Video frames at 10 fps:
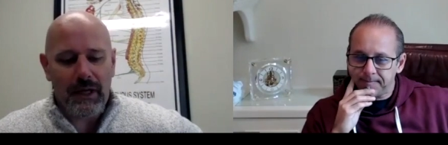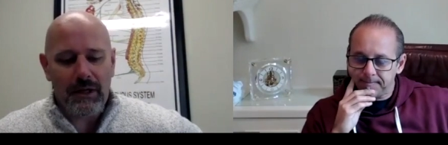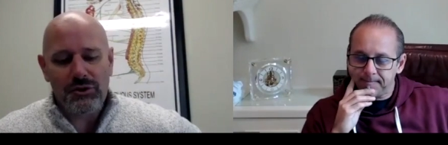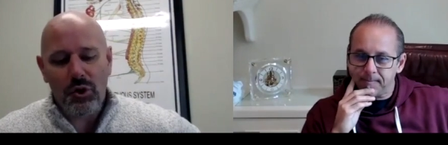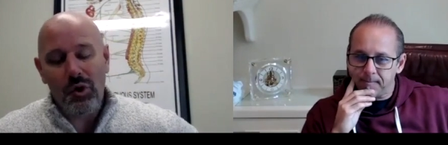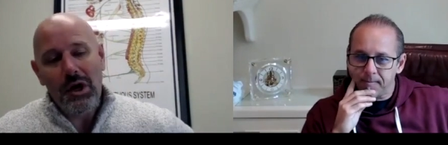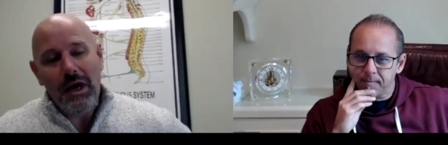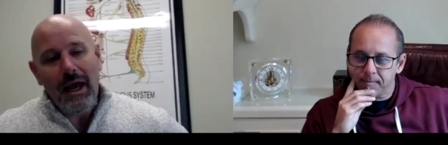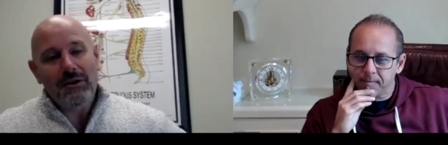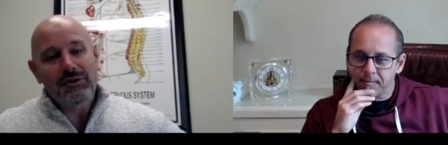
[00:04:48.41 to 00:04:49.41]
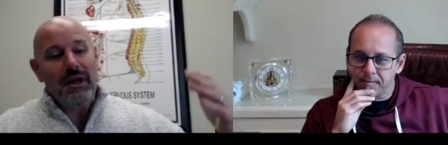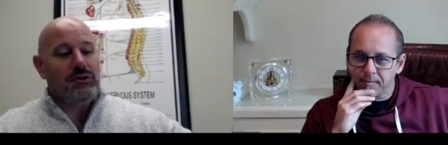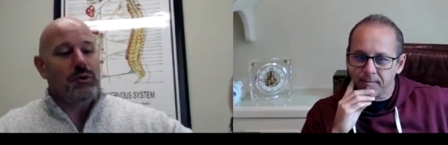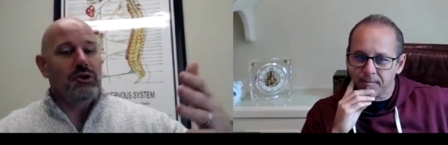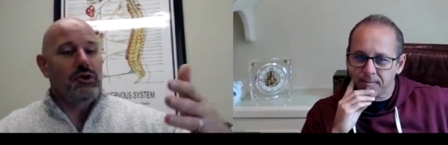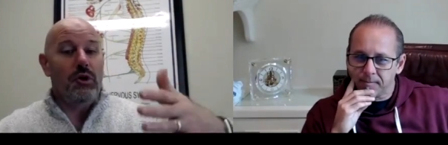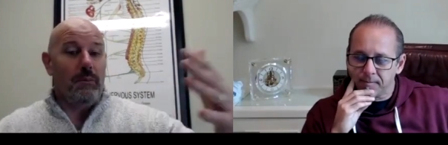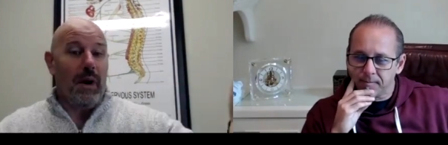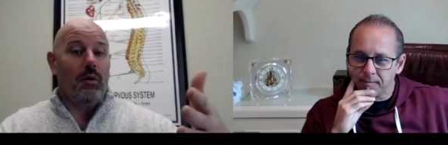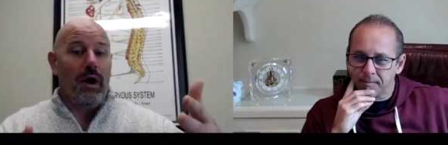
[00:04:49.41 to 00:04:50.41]
Speaker 1: And so and so that's what you do. And
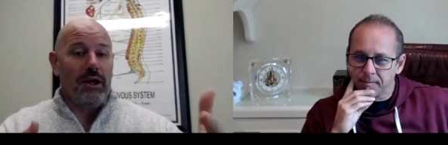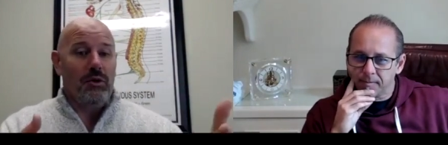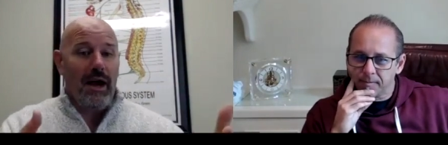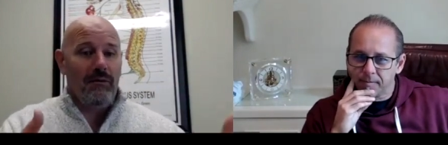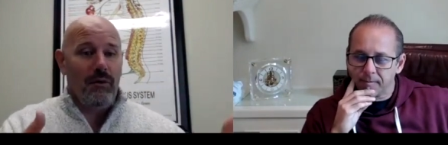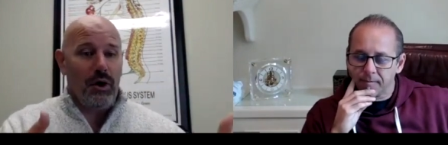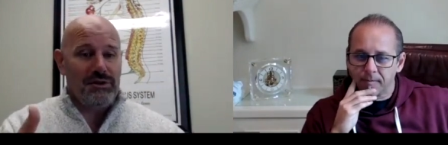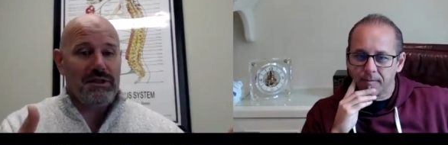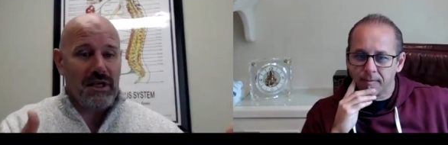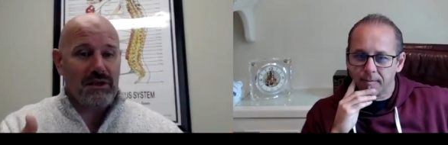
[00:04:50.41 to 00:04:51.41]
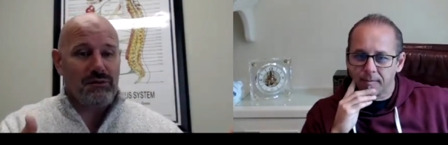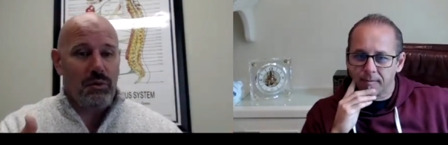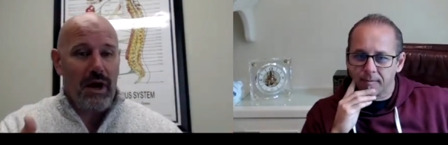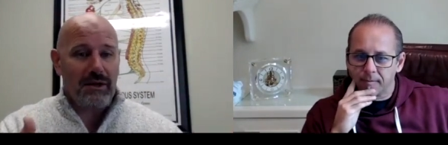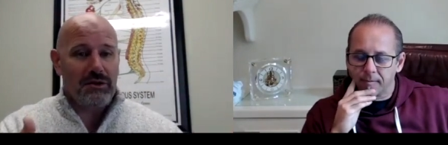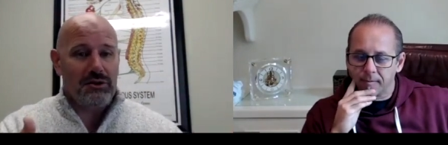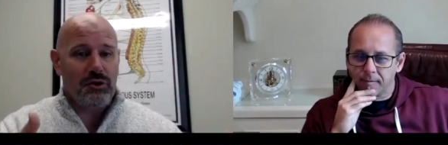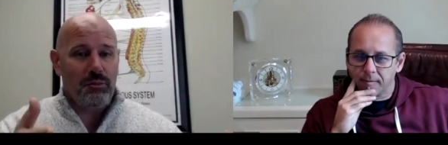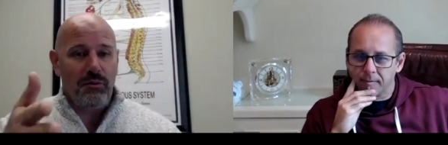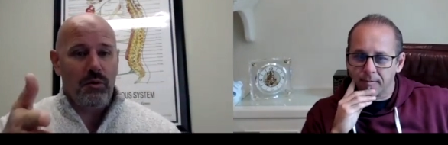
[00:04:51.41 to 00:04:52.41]
by the way, you had a very successful practice
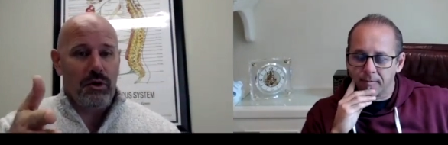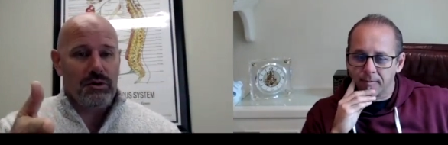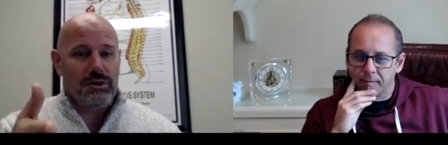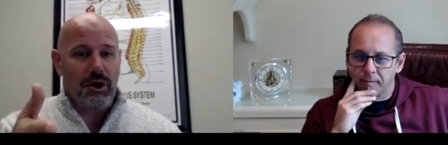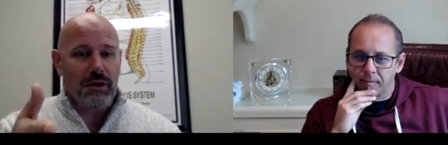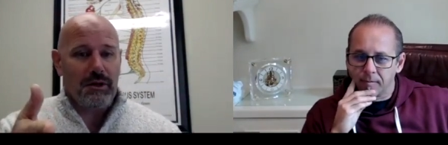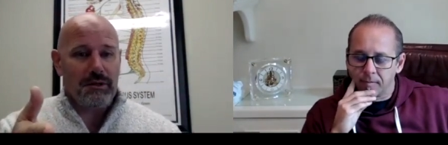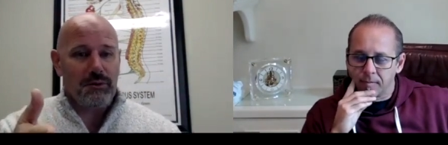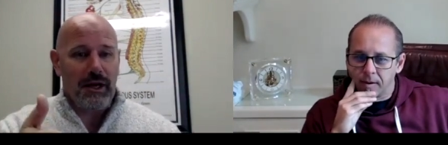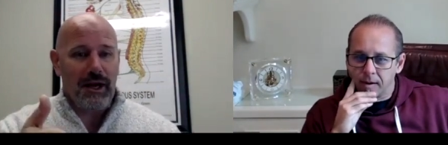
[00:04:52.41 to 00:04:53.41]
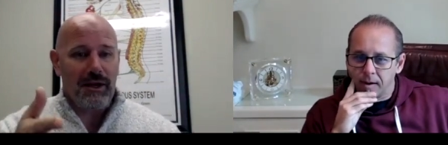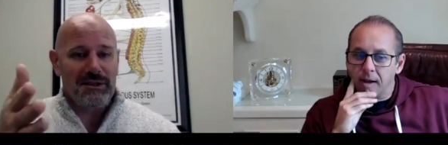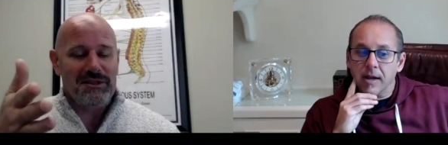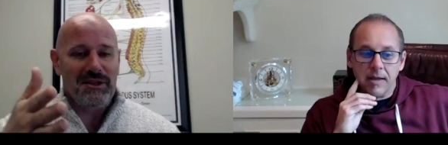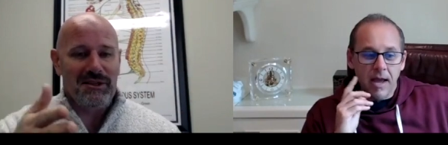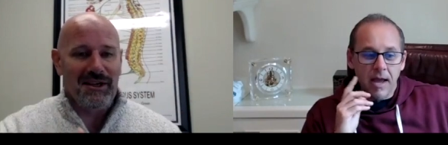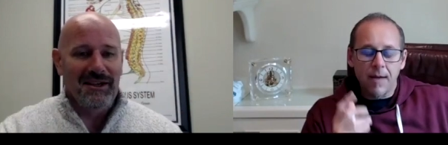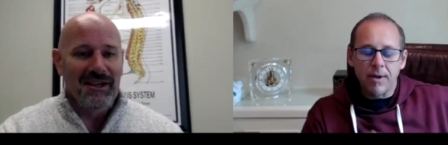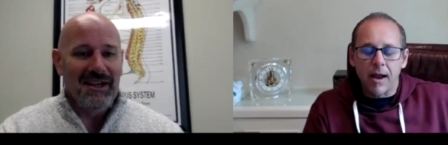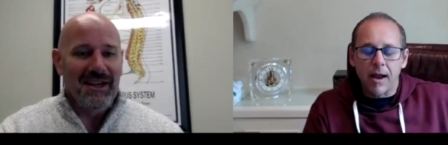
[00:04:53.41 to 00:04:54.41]
too before you started this, right? I listened to Yeah, that. I
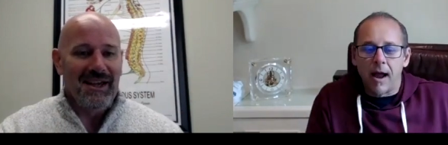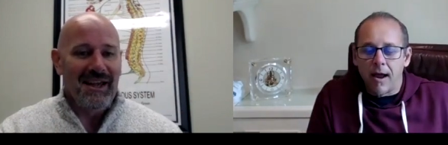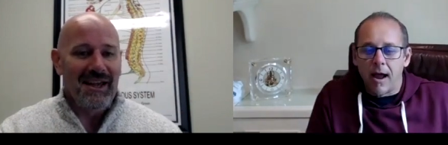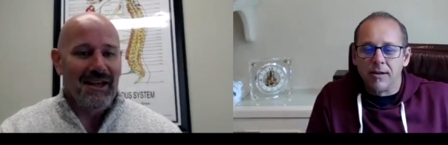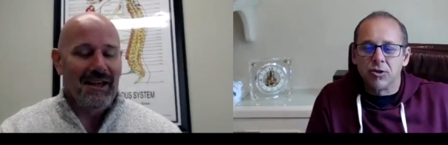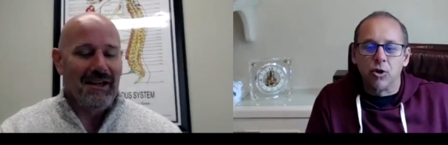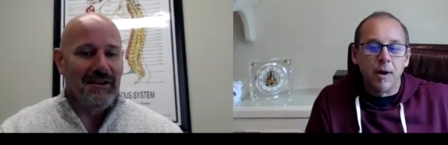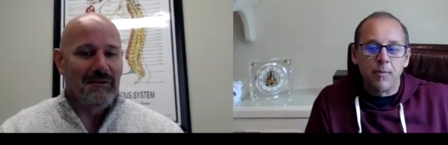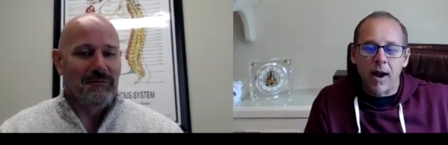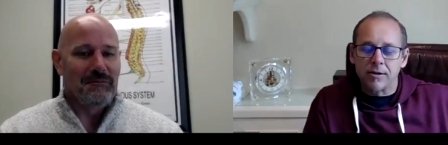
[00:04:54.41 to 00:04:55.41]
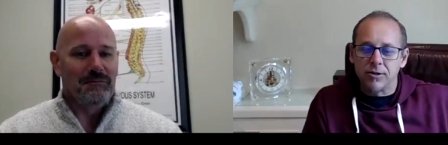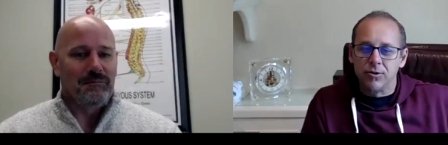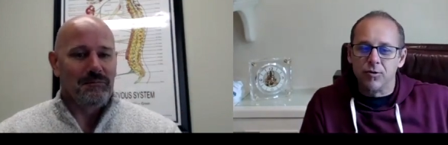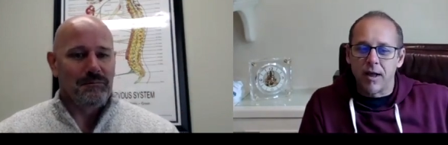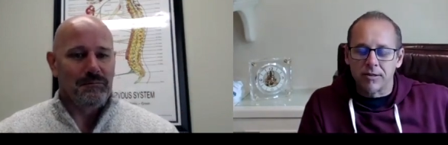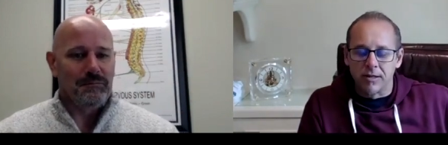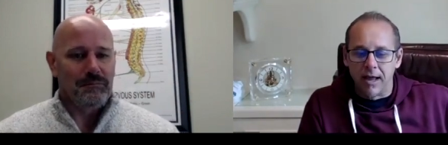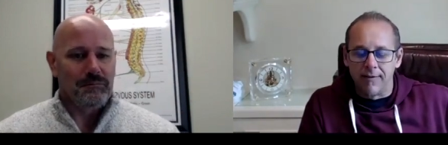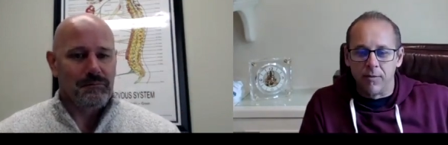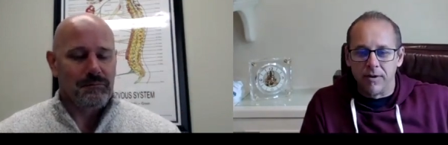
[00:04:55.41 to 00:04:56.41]
mean,
Speaker 2: I, I sold my practice in
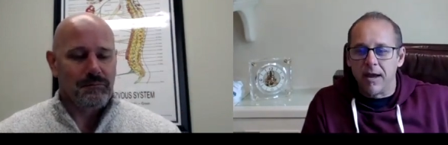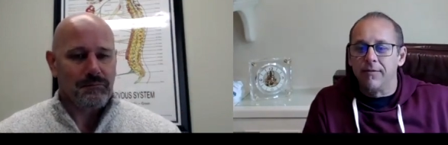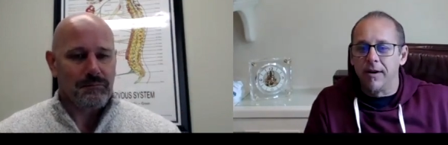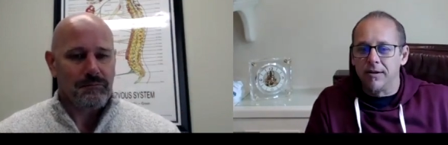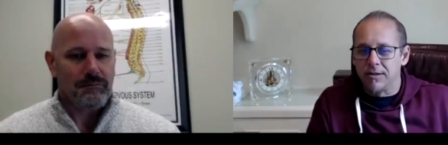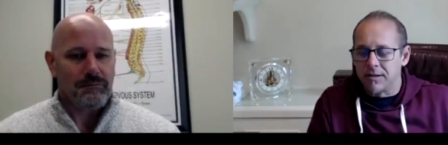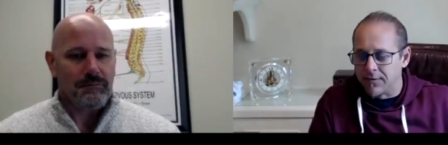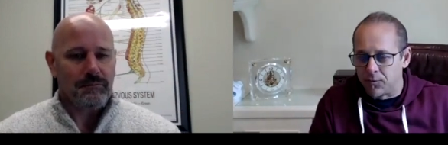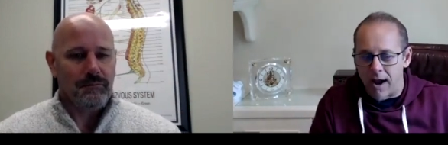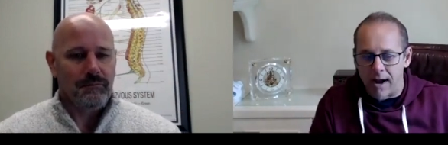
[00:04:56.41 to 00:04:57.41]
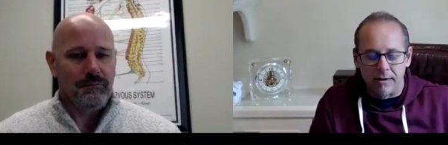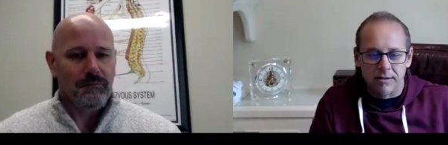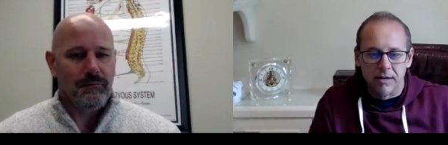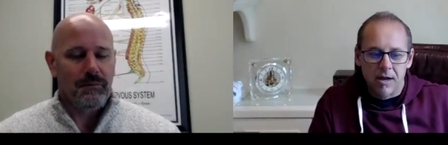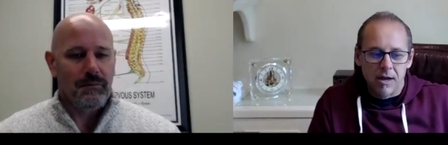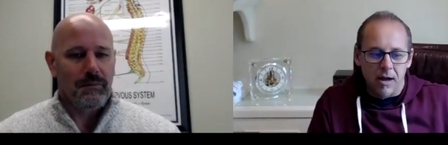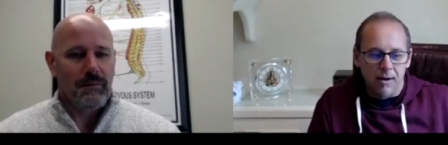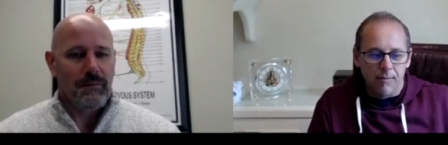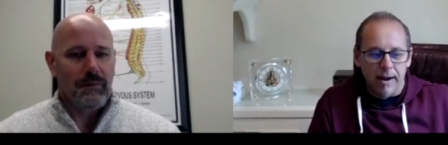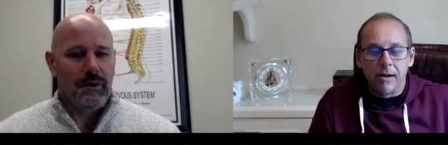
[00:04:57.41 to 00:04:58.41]
2011, but yeah, very successful practice.
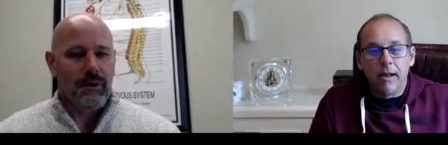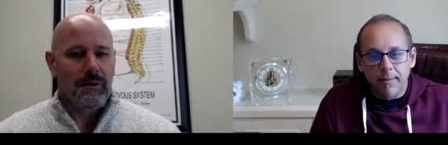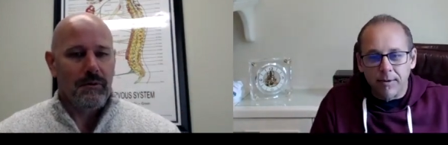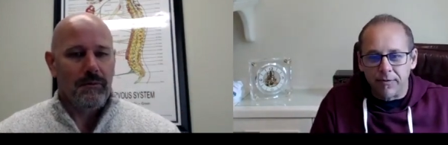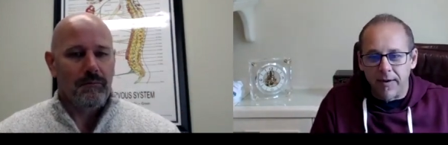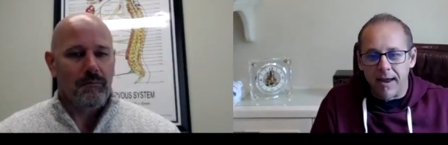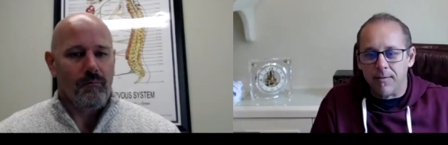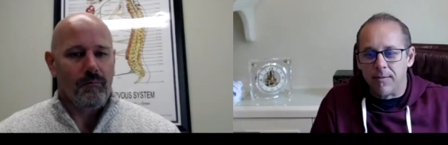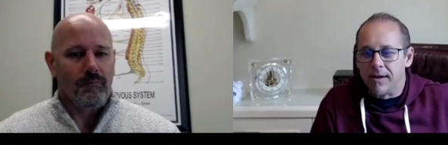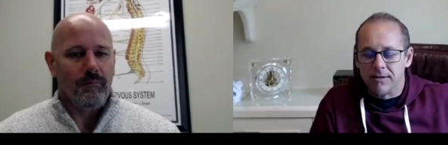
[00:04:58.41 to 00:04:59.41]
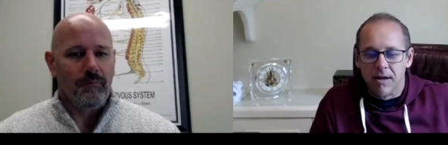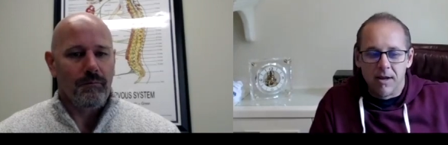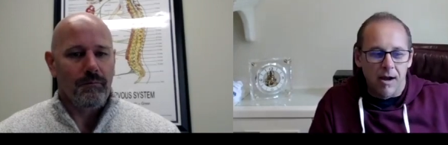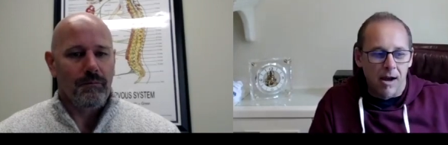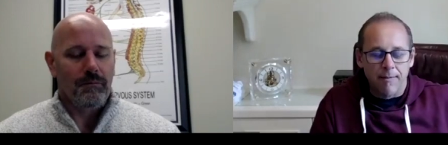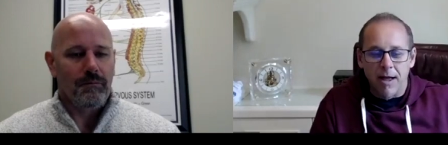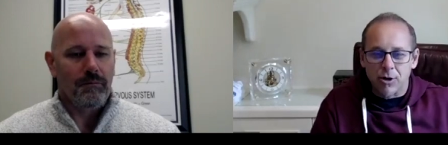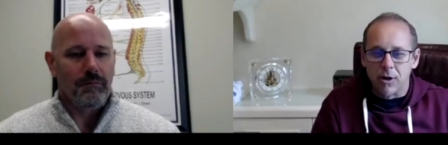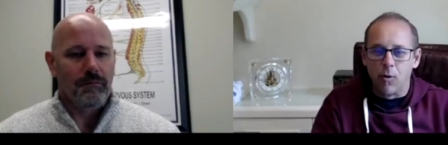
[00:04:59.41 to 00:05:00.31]
Um, my claim to fame is uh, I'm not trying to